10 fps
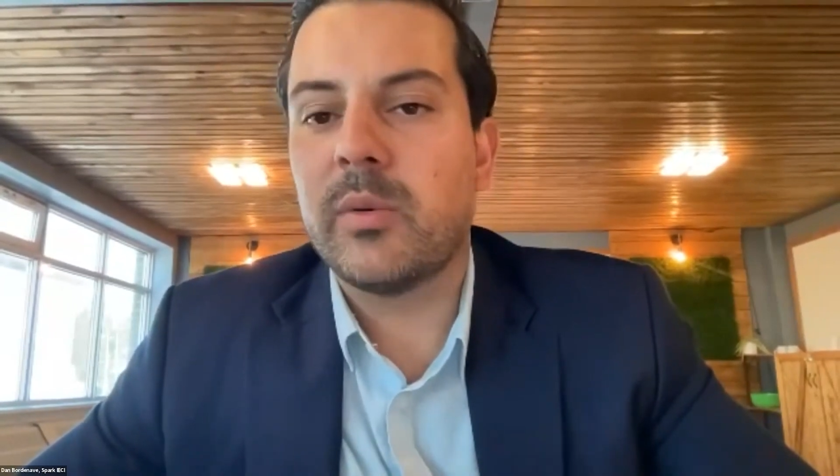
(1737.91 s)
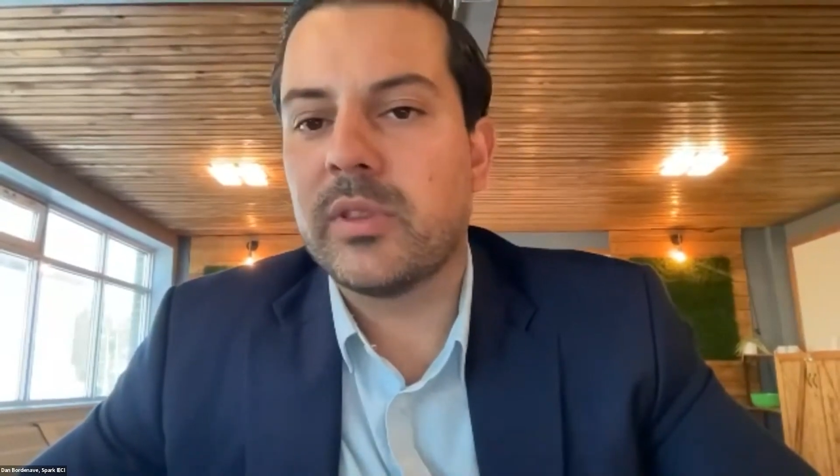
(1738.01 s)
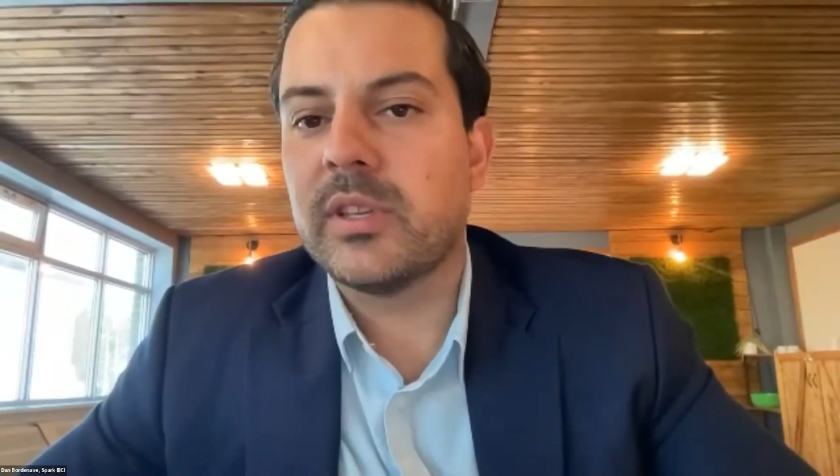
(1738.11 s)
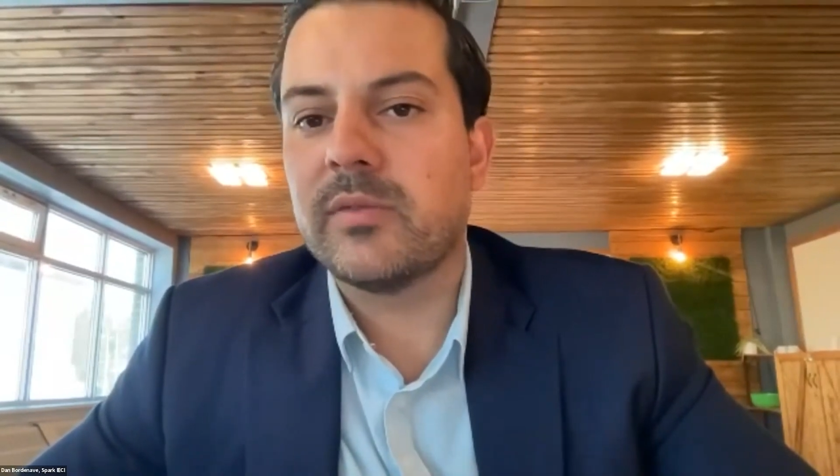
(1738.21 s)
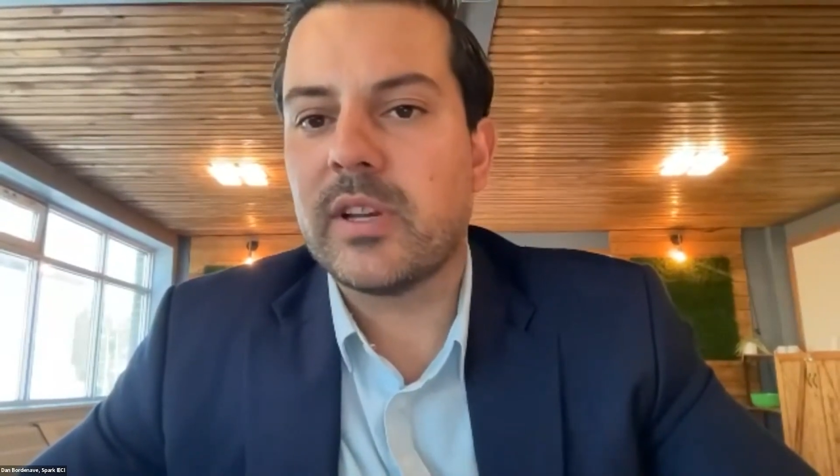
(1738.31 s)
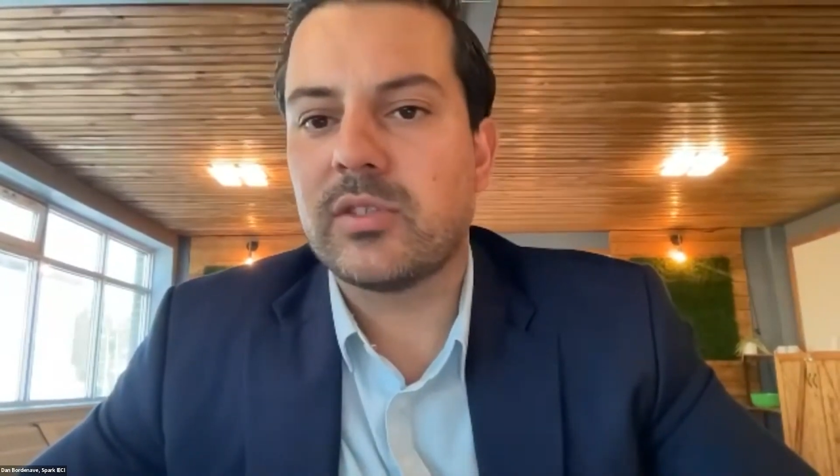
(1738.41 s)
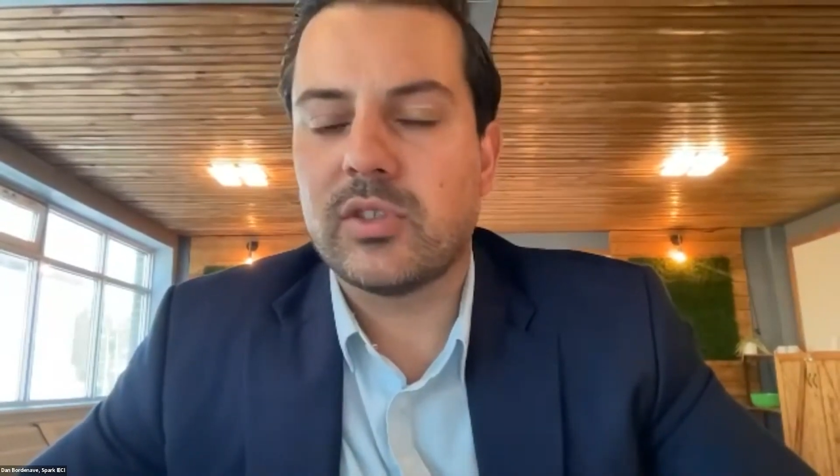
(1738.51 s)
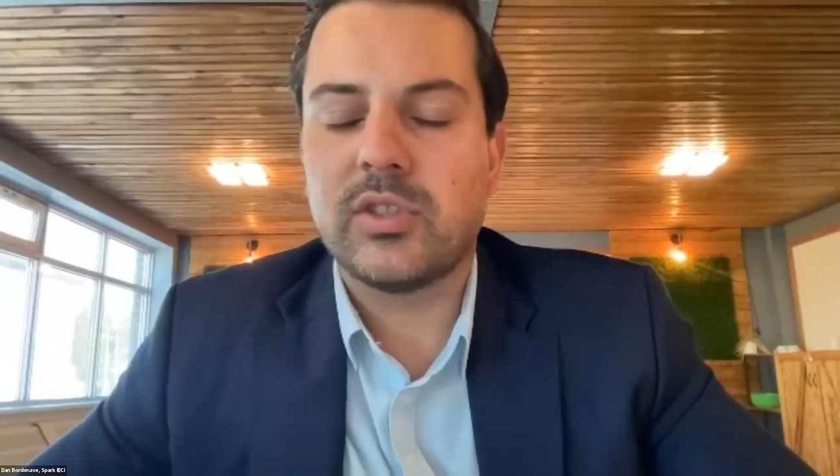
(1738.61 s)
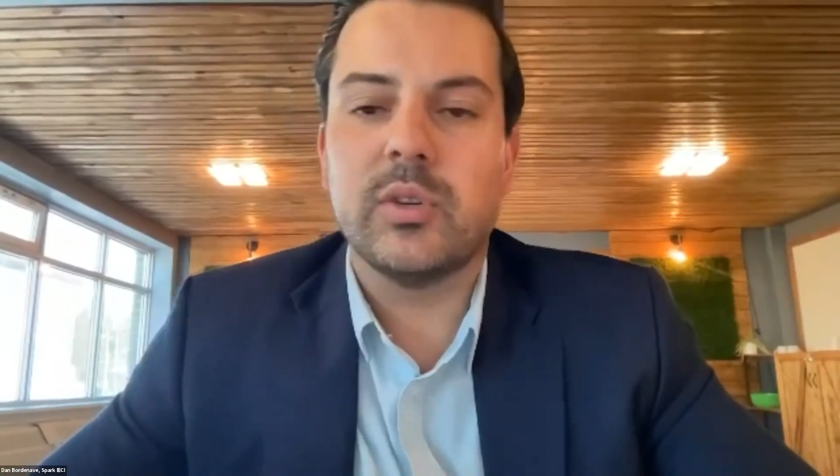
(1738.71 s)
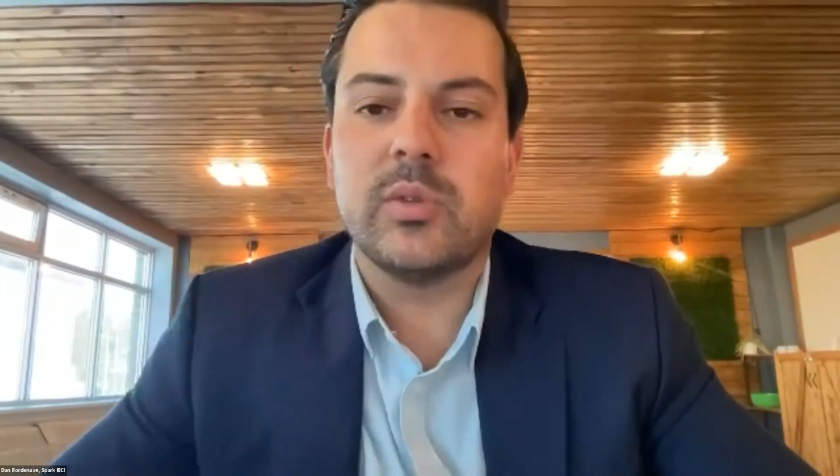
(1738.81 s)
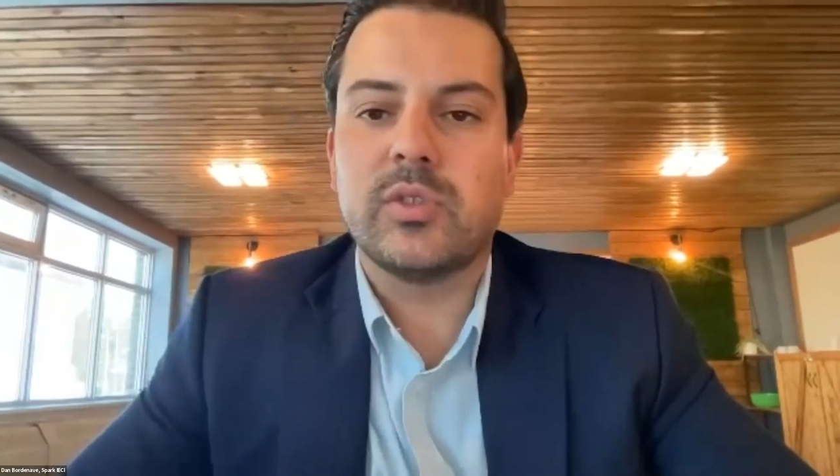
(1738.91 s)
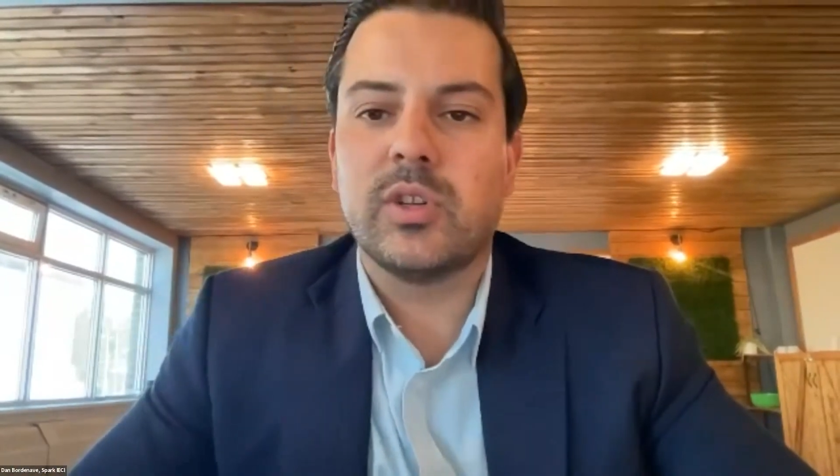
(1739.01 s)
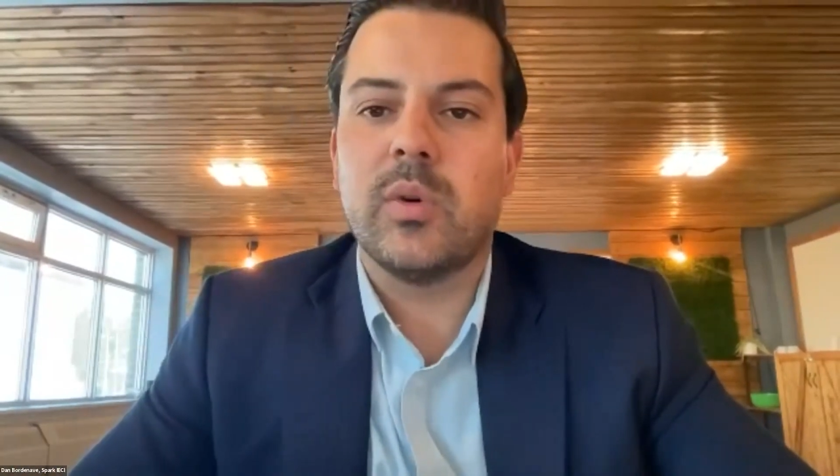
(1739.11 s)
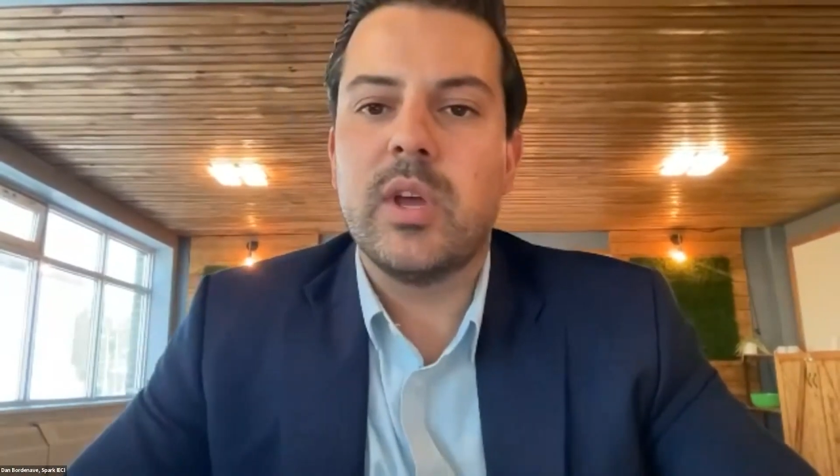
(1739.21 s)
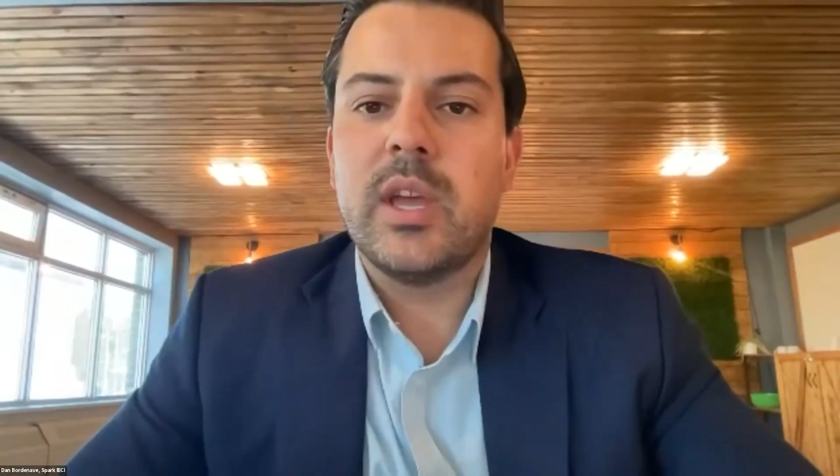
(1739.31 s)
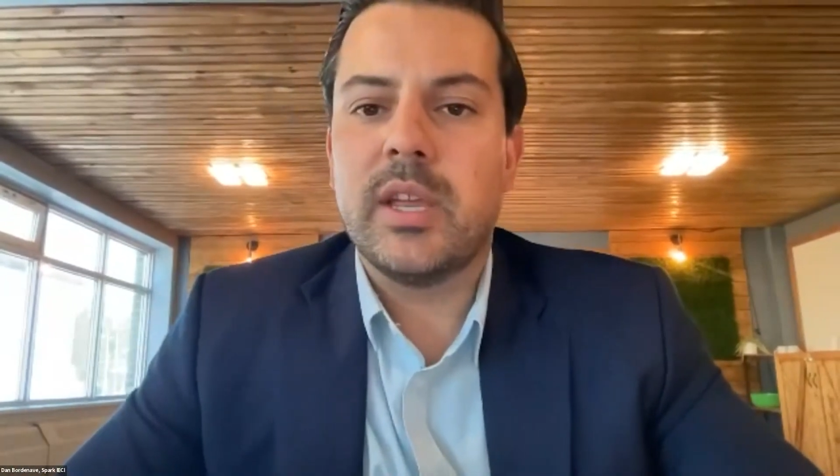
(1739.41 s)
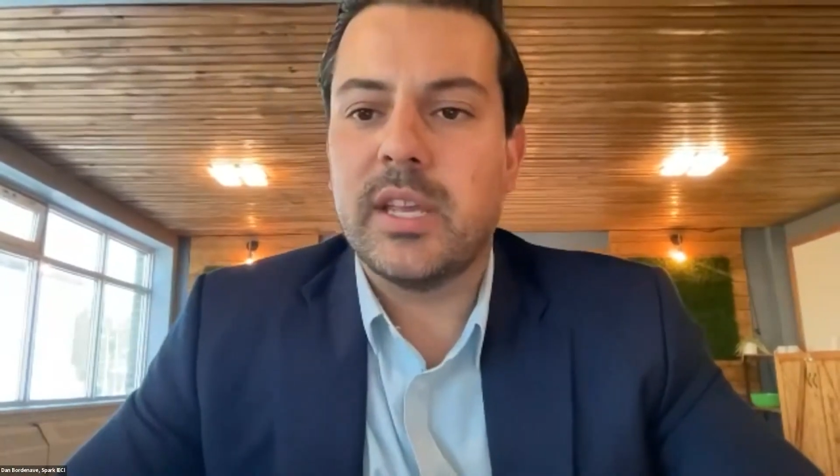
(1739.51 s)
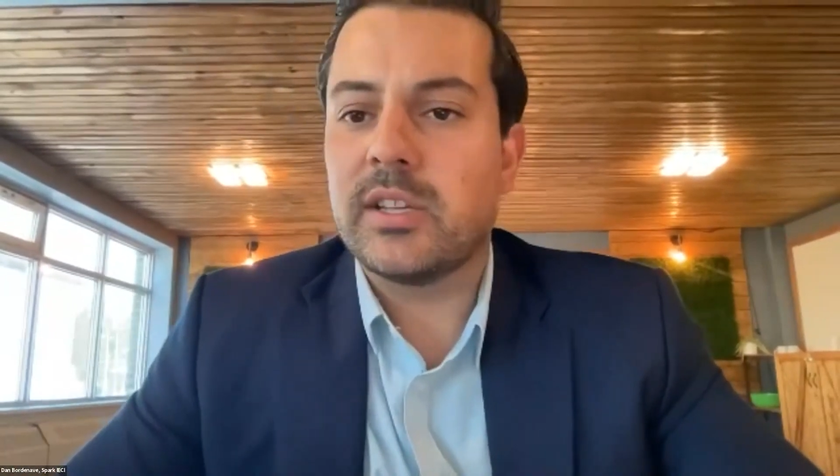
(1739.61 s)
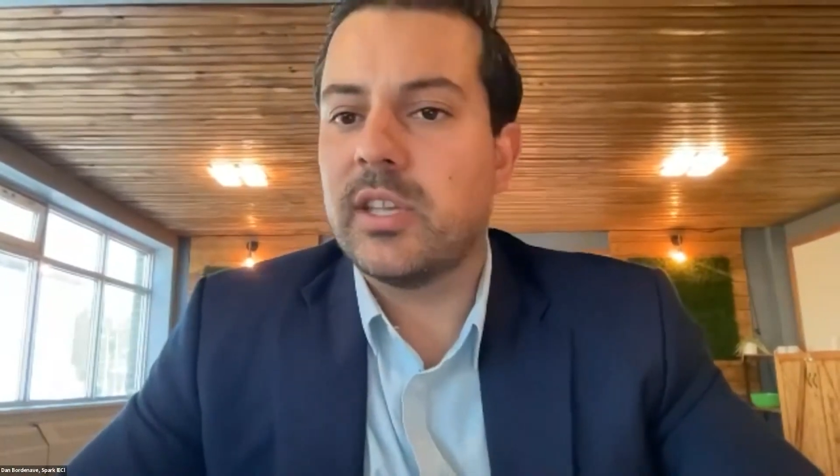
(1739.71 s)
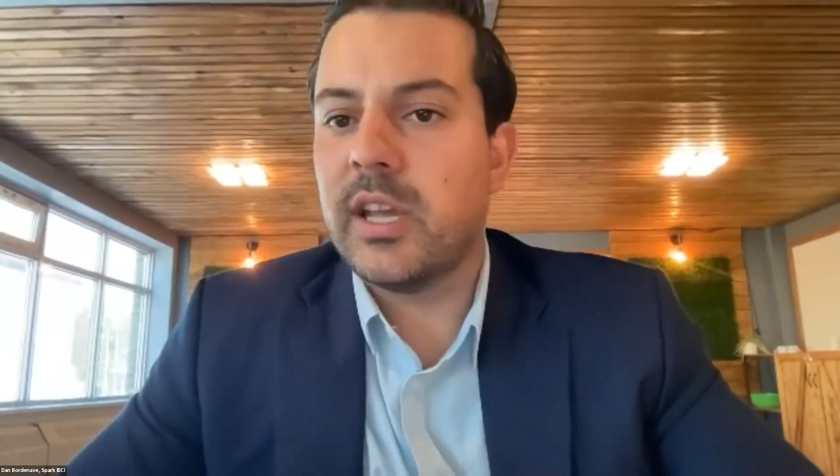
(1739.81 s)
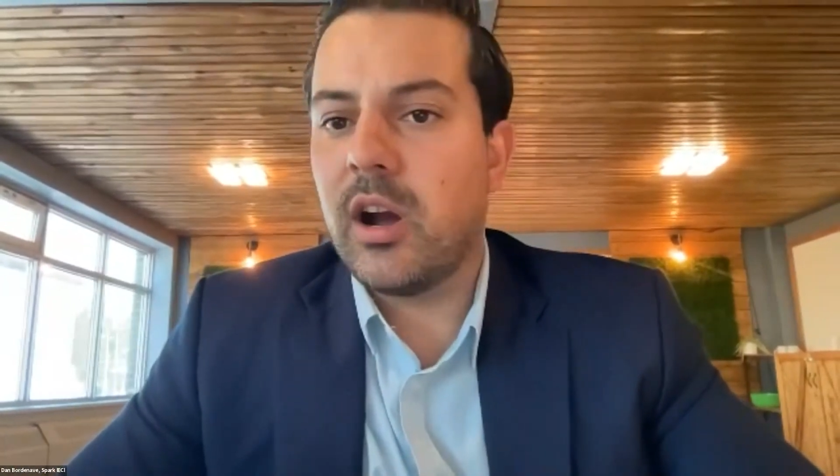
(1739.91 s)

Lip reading: with investors too. So yes, there